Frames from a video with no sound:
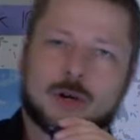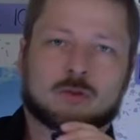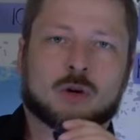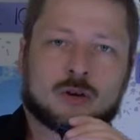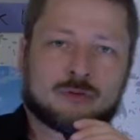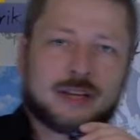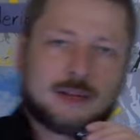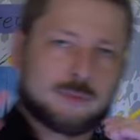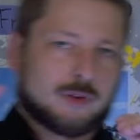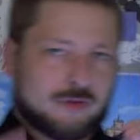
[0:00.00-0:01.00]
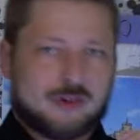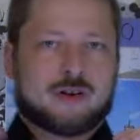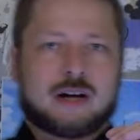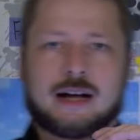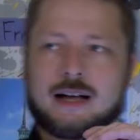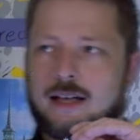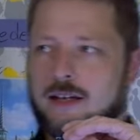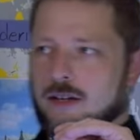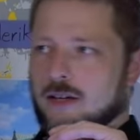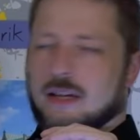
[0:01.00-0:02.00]
one more thing before
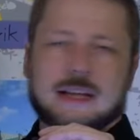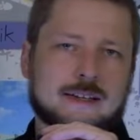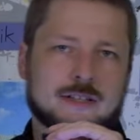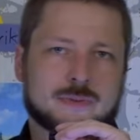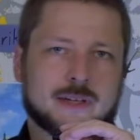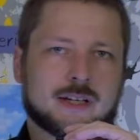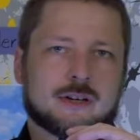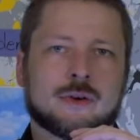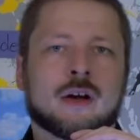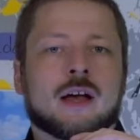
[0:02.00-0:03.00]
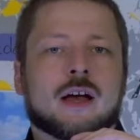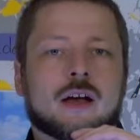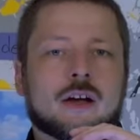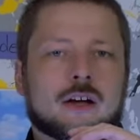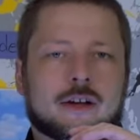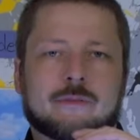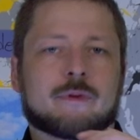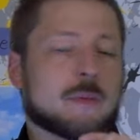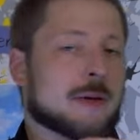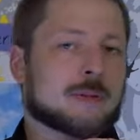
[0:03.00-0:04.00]
I end this video.
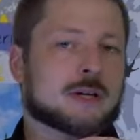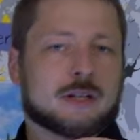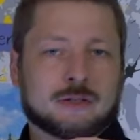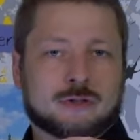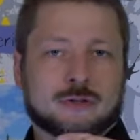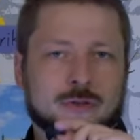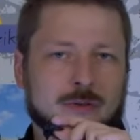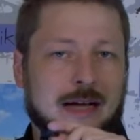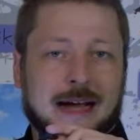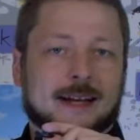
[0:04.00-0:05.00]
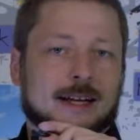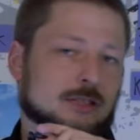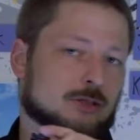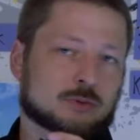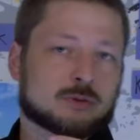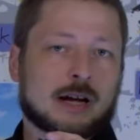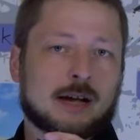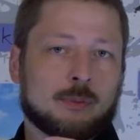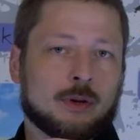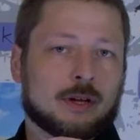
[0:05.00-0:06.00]
Remember to like and
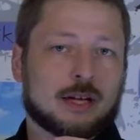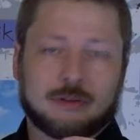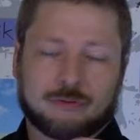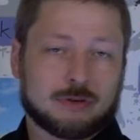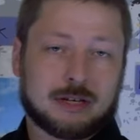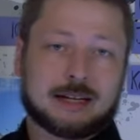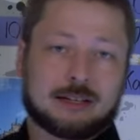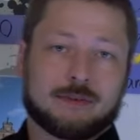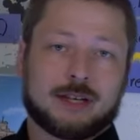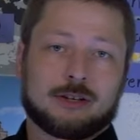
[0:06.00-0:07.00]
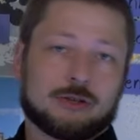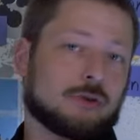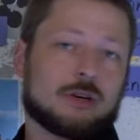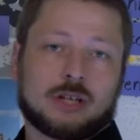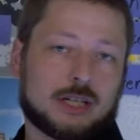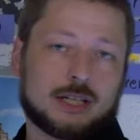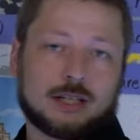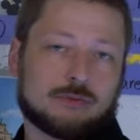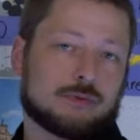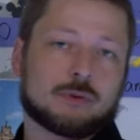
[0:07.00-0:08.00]
subscribe if you like the video and
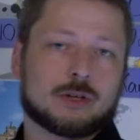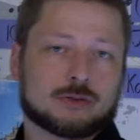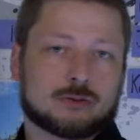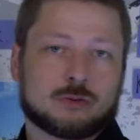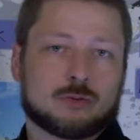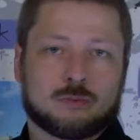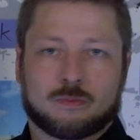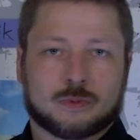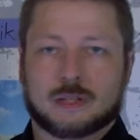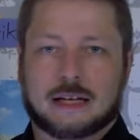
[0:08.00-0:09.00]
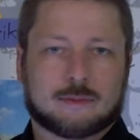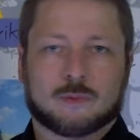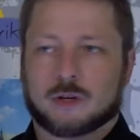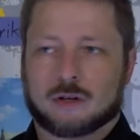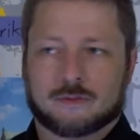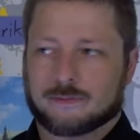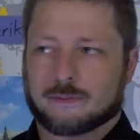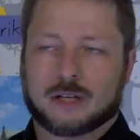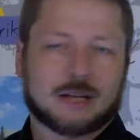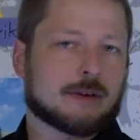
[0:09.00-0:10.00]
if you want to get more of
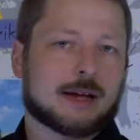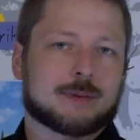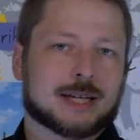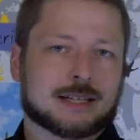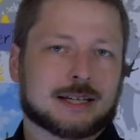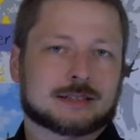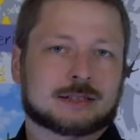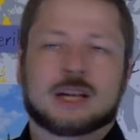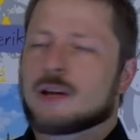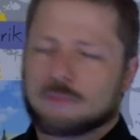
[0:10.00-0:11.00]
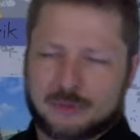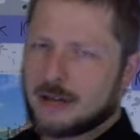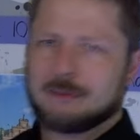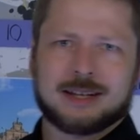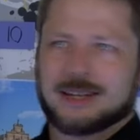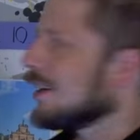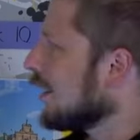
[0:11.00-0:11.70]
whatever I make next. Probably